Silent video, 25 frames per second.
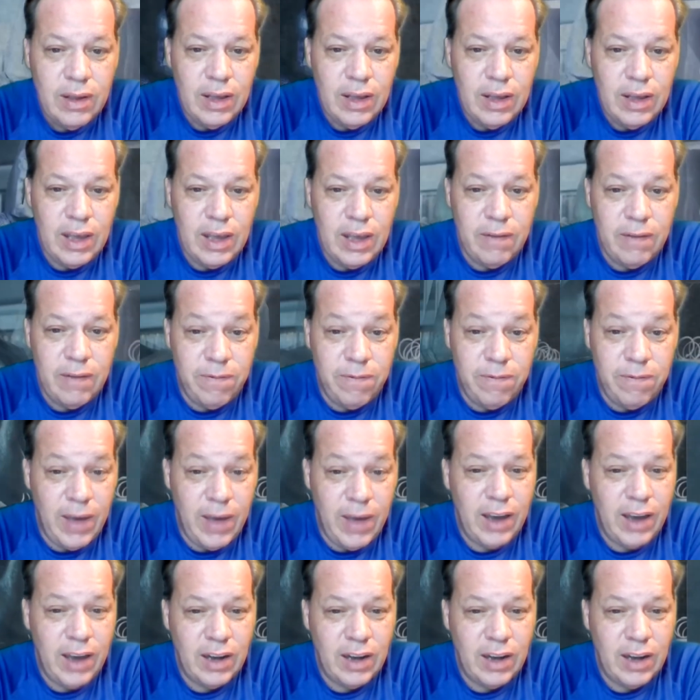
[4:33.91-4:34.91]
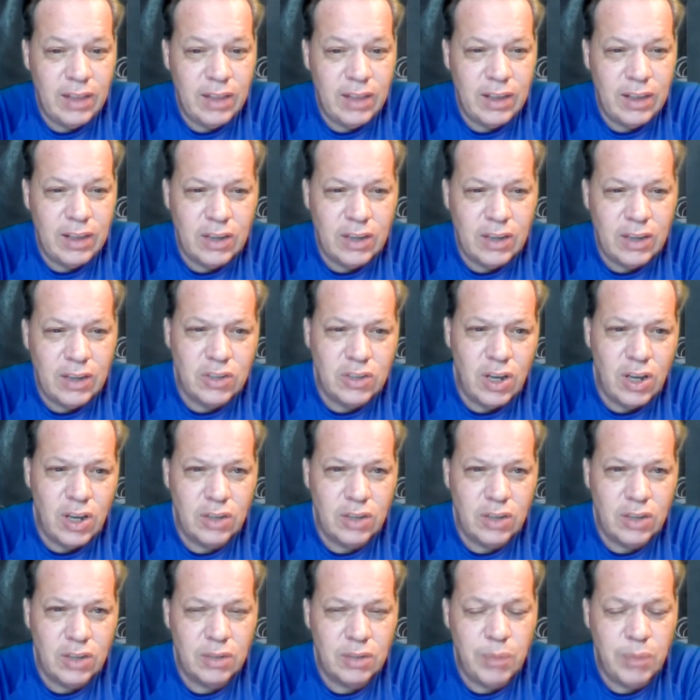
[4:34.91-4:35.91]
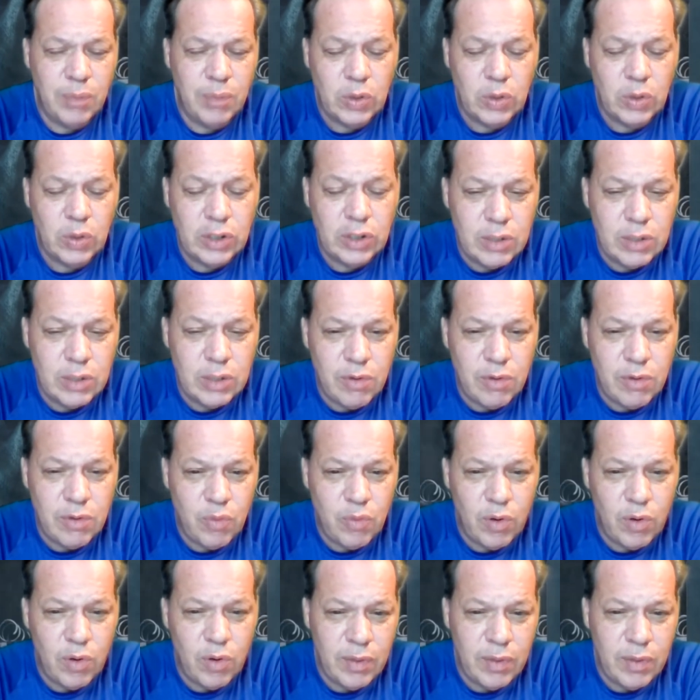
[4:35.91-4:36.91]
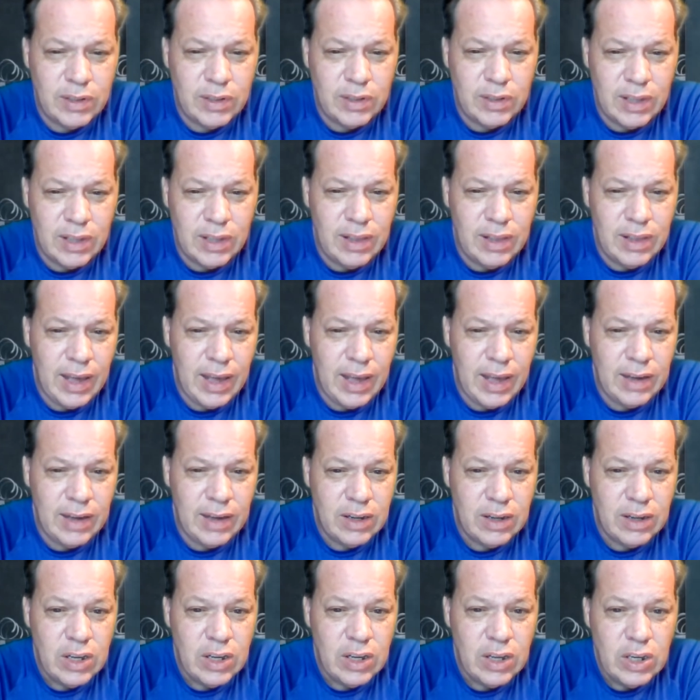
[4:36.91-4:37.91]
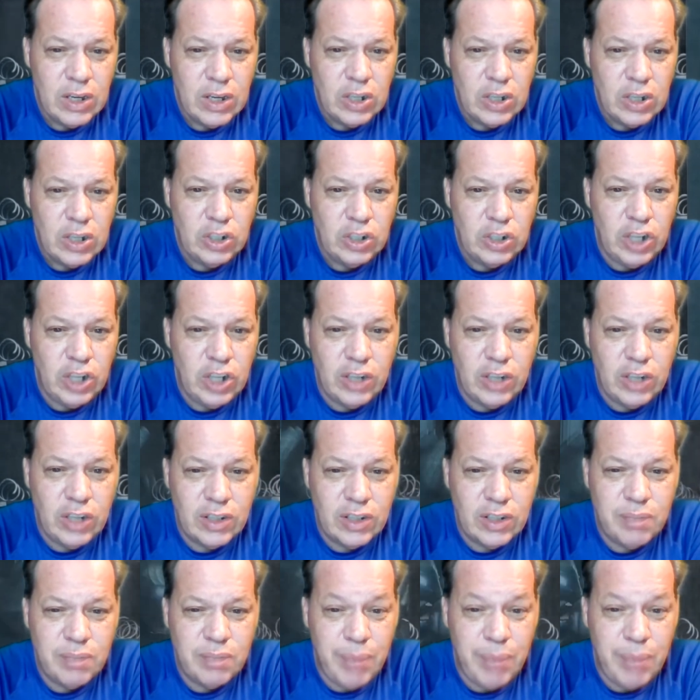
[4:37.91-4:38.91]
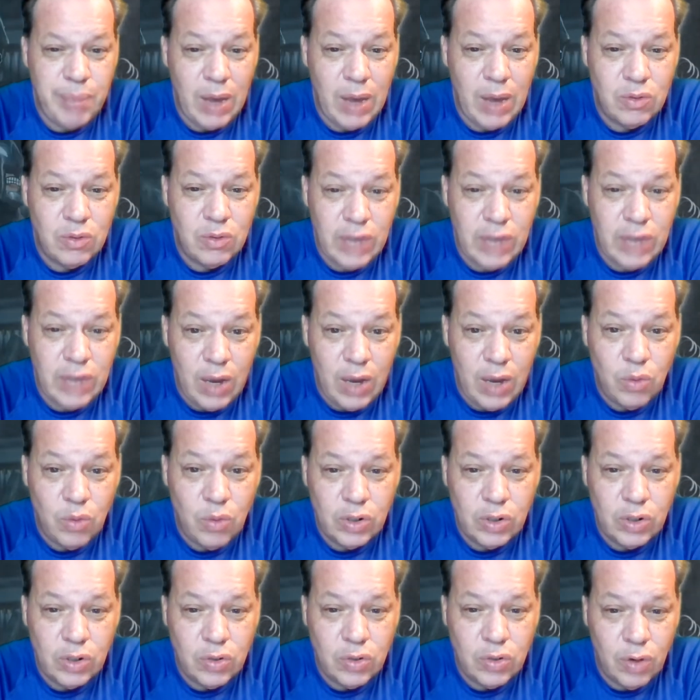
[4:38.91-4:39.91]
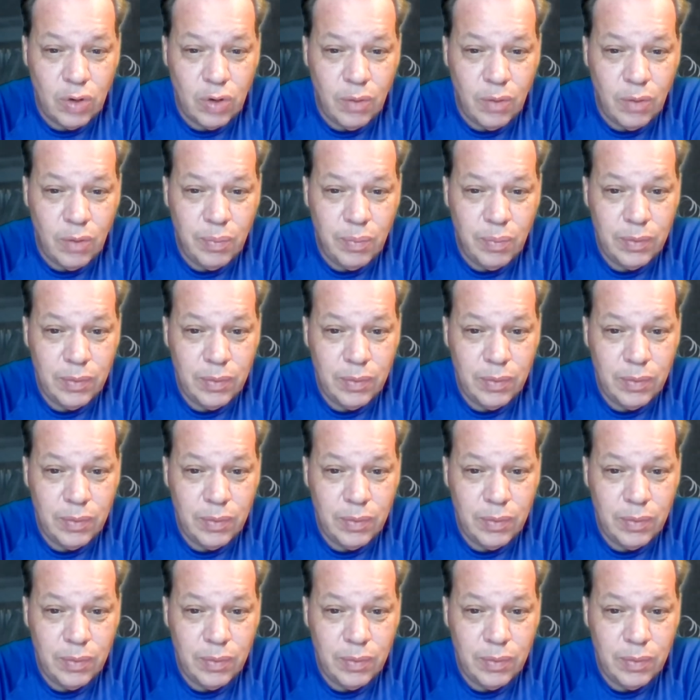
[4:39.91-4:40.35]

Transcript: In fact, I think I saw a posting somewhere from one of them that said that Jesus bows down to Trump.